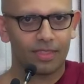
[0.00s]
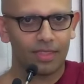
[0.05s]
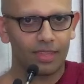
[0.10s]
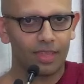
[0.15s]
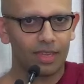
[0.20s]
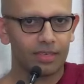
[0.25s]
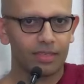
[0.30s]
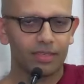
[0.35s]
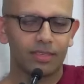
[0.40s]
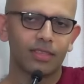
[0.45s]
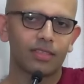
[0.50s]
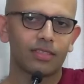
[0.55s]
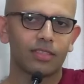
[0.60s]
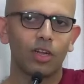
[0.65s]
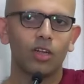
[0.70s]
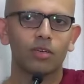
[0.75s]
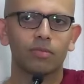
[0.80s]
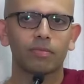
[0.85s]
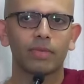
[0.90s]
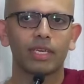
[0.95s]
That does
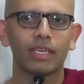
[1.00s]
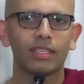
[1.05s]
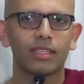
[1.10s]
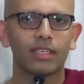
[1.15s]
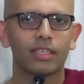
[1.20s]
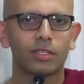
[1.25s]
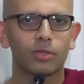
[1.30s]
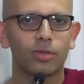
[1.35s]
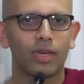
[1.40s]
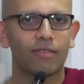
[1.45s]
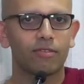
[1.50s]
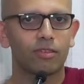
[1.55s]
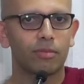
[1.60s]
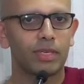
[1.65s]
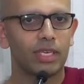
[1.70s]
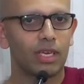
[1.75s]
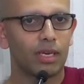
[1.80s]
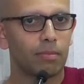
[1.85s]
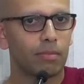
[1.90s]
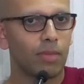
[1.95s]
not mean that you have to
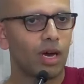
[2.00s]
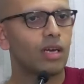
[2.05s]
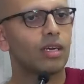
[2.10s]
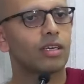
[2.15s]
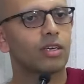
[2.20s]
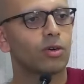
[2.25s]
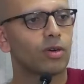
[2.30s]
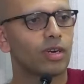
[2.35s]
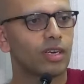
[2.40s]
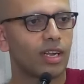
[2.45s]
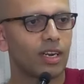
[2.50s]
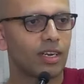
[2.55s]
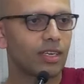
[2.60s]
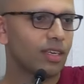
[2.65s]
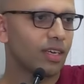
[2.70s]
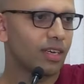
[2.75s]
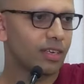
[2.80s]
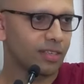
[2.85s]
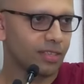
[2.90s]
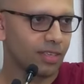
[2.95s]
be a monk or an
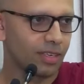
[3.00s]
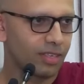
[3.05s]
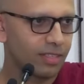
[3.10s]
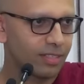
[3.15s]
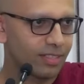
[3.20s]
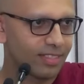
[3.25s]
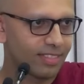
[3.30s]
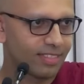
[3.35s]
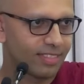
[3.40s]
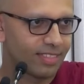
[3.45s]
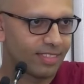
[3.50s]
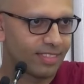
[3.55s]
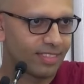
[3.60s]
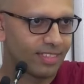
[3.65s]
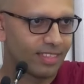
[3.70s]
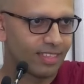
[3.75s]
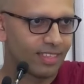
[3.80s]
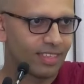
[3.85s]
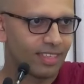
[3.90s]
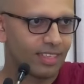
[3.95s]
anagarika,
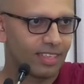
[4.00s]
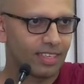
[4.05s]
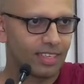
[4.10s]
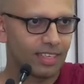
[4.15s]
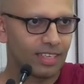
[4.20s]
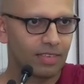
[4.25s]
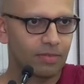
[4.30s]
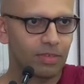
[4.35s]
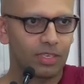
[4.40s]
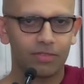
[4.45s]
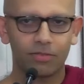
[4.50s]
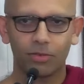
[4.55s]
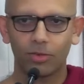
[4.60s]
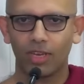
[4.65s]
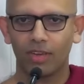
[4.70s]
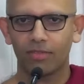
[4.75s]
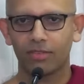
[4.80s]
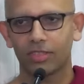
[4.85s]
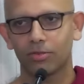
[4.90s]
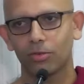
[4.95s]
even if
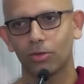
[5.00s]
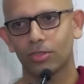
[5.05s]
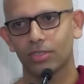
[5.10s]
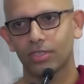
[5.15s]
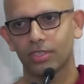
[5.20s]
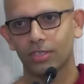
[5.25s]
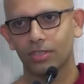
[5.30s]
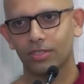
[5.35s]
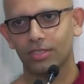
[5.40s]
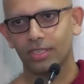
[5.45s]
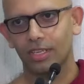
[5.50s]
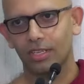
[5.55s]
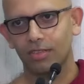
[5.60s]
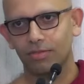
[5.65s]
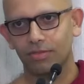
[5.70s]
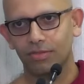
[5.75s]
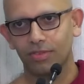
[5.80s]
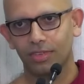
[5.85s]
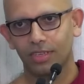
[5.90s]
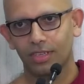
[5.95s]
you have devoted
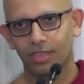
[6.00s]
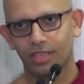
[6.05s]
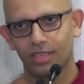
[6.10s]
yourself,